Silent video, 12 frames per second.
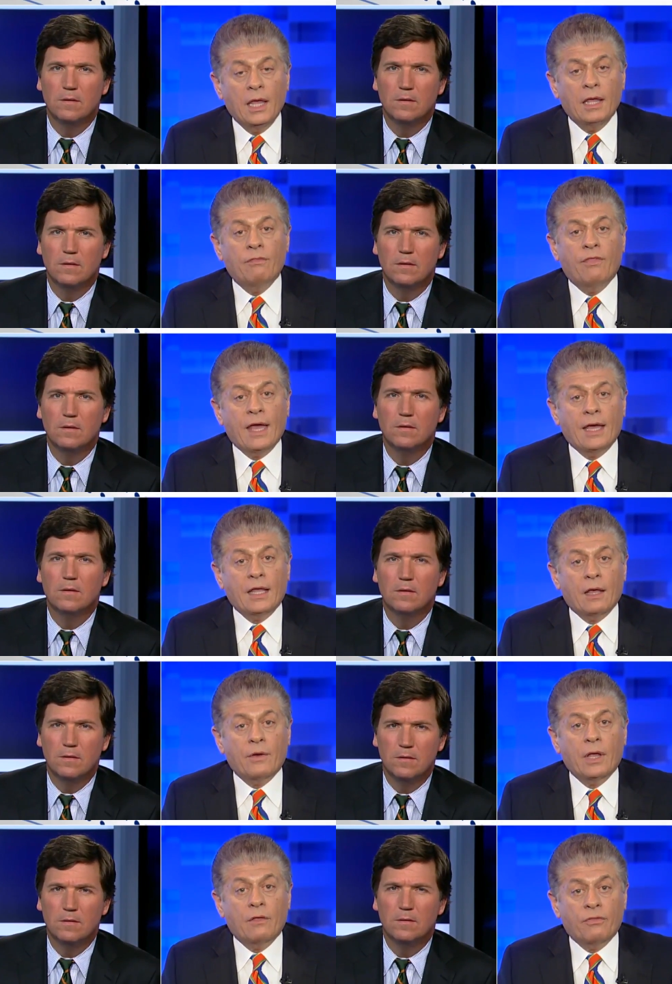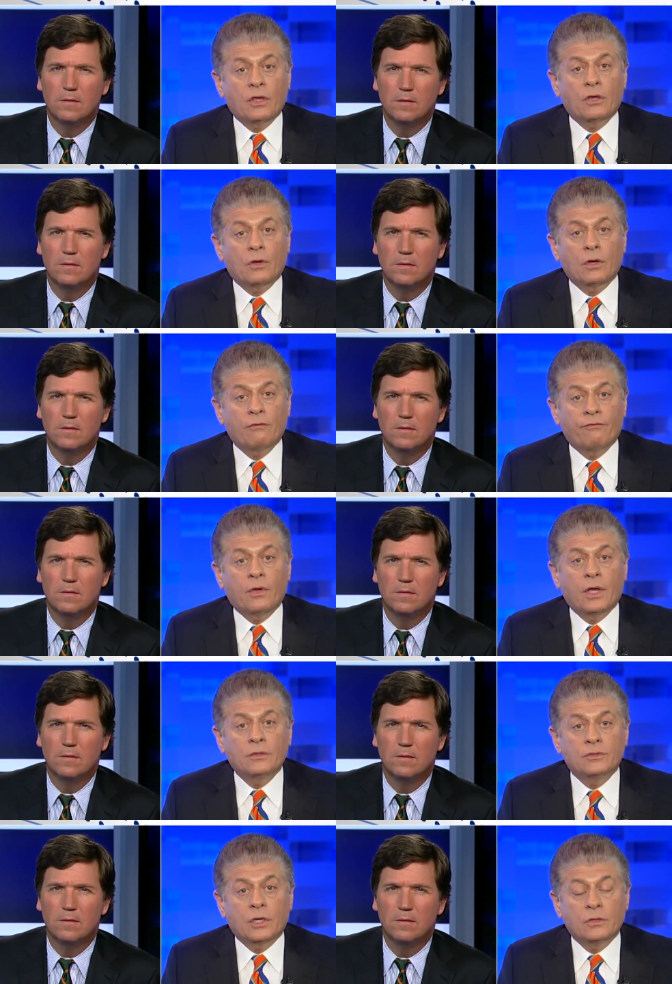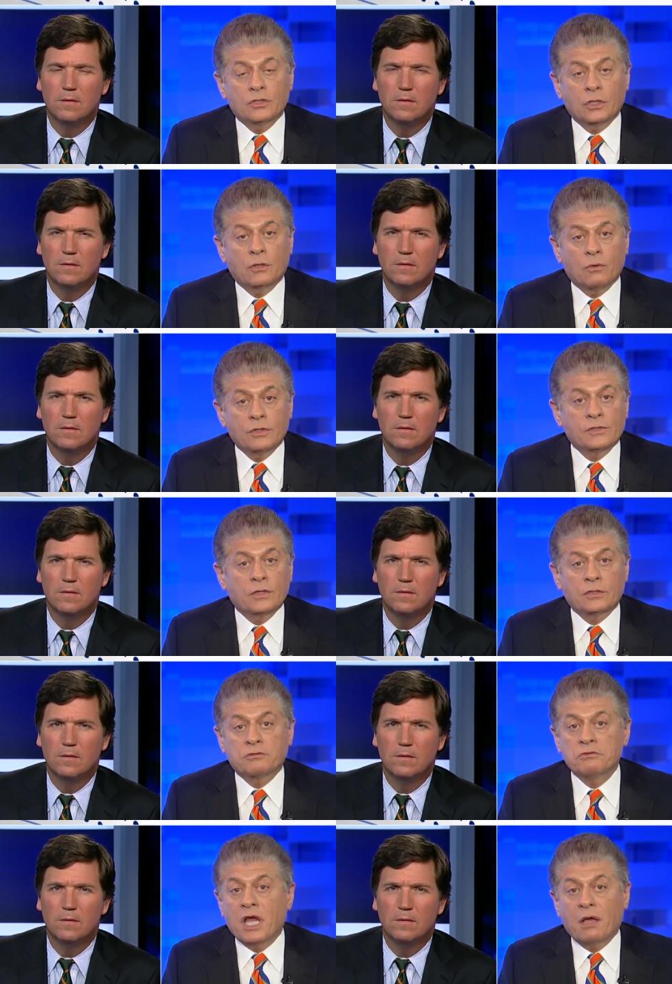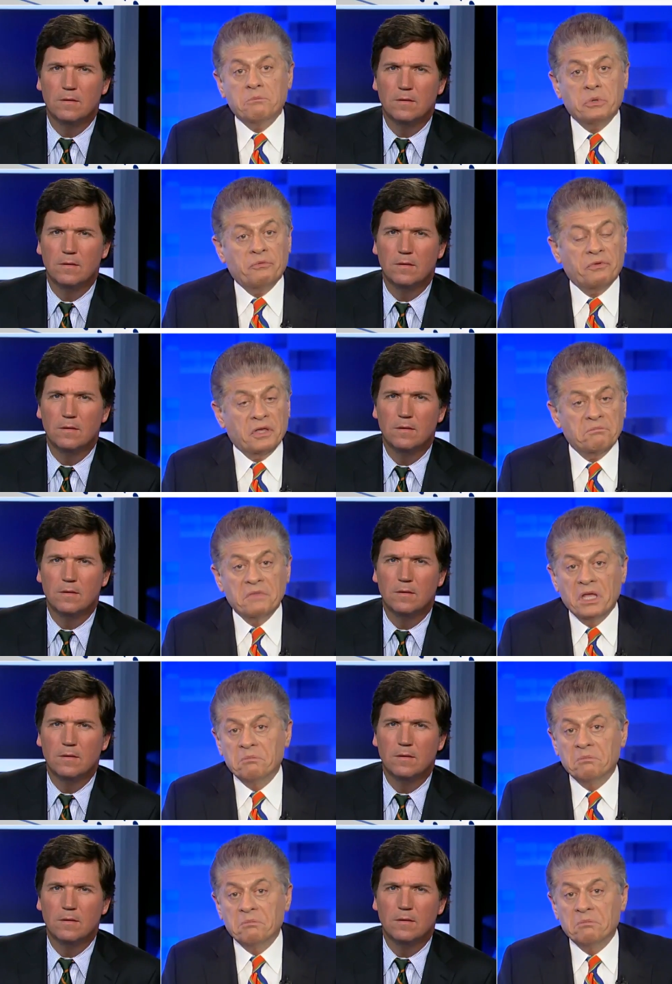Speaker 1: In that area, I think you're going to find Judge Gorsuch not moving,